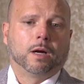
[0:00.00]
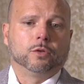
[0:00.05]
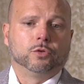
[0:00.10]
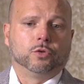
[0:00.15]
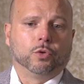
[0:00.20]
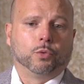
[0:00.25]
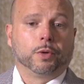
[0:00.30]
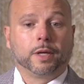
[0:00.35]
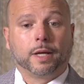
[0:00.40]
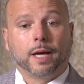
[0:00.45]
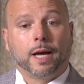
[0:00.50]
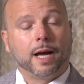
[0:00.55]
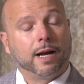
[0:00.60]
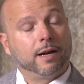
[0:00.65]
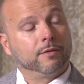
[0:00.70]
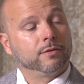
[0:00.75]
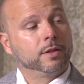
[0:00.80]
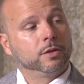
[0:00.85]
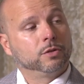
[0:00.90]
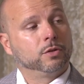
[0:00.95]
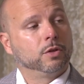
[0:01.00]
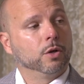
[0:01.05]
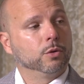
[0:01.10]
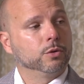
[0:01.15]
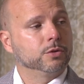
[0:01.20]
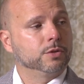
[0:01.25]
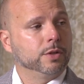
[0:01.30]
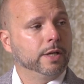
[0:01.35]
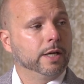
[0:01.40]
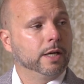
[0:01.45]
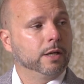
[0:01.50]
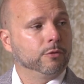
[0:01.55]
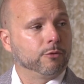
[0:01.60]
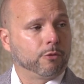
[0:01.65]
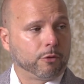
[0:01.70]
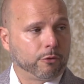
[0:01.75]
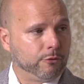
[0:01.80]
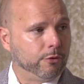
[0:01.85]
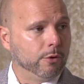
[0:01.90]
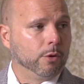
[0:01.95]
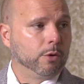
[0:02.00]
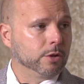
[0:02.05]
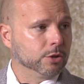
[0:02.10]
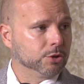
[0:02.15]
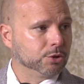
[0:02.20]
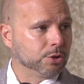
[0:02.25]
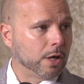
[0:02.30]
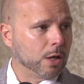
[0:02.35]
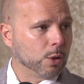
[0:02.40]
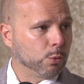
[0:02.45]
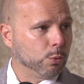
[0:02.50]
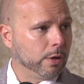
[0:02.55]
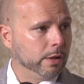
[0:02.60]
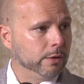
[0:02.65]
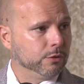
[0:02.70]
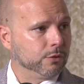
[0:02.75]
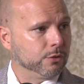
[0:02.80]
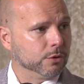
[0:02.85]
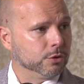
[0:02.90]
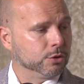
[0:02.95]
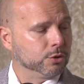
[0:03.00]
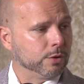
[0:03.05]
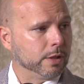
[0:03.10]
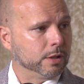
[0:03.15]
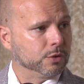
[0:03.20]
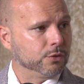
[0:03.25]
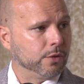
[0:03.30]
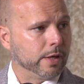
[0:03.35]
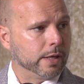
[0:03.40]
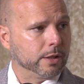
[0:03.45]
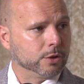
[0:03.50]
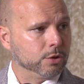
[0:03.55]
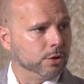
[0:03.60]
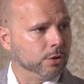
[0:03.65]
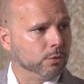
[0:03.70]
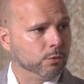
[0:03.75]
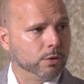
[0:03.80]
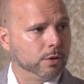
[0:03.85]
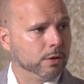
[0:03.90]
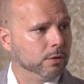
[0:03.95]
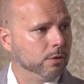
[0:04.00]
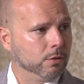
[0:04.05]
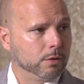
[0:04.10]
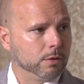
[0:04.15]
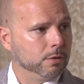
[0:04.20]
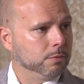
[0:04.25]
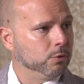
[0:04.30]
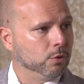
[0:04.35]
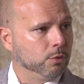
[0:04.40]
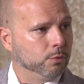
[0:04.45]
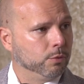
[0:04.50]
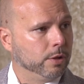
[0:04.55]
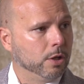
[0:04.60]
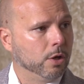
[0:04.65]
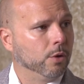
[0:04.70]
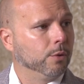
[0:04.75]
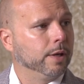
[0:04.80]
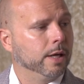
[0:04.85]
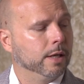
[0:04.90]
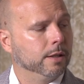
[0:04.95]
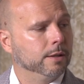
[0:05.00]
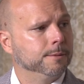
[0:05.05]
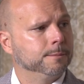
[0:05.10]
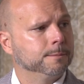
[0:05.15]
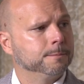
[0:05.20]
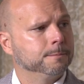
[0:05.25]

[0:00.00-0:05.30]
Do we have the dose yet for focused shockwaves for stress fracture, or do we know yet?